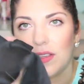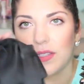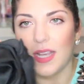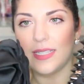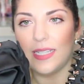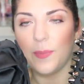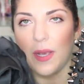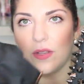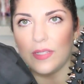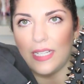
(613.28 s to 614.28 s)
also has these
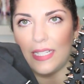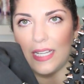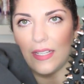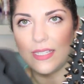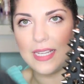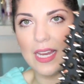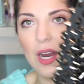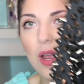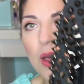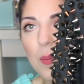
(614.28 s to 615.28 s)
buckle details
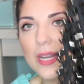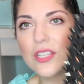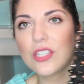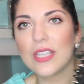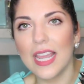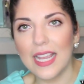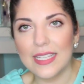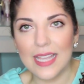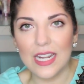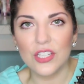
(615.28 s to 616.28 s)
here. But it's like
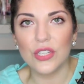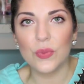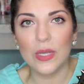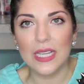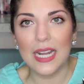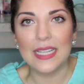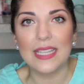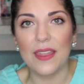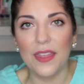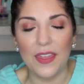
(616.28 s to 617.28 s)
I said, it's just really
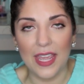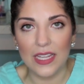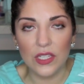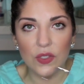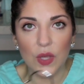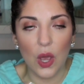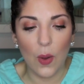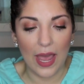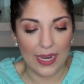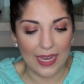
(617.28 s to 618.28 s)
nice and thin, so
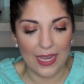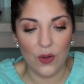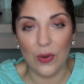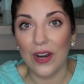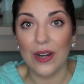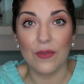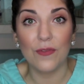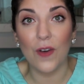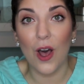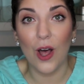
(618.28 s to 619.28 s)
I can wear it in
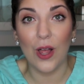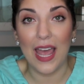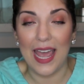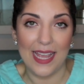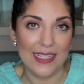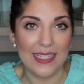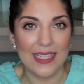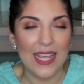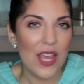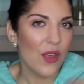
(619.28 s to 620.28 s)
fall and
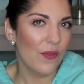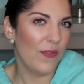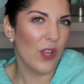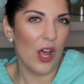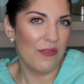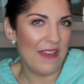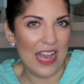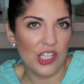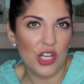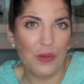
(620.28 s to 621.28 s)
feel all
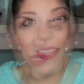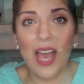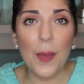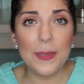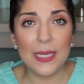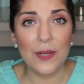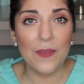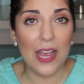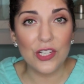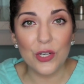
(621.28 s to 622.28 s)
fashionable. And the opposite
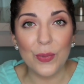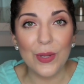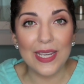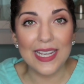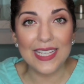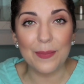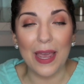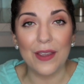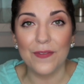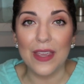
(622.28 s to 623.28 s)
of fashionable is
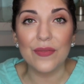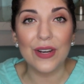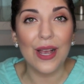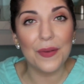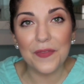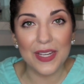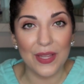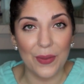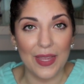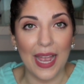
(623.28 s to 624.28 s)
my favorite comfy
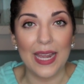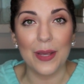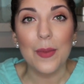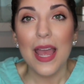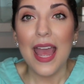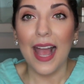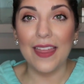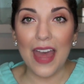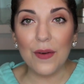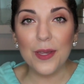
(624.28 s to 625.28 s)
clothing item,
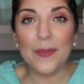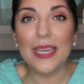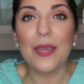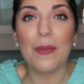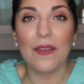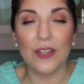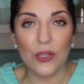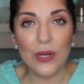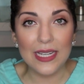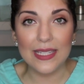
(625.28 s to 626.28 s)
and that would be my
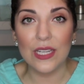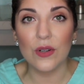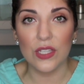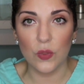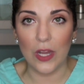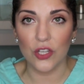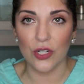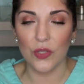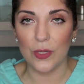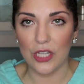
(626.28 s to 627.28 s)
Victoria's Secret
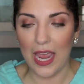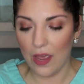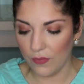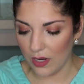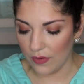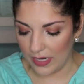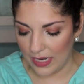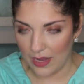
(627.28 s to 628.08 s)
sweatshirts, which I have one on right